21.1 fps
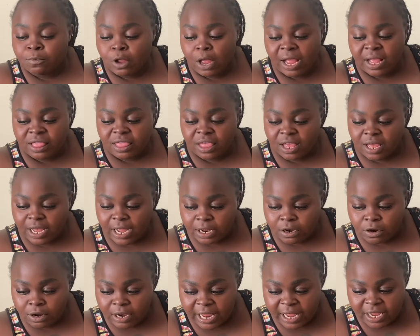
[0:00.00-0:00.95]
I think I
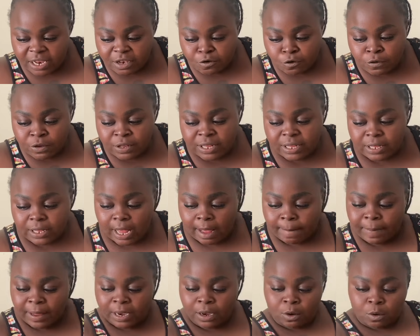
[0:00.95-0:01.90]
don't like it because
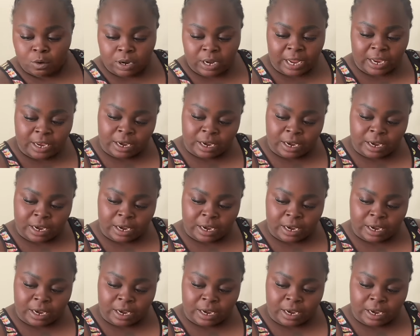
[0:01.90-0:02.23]
hapa ni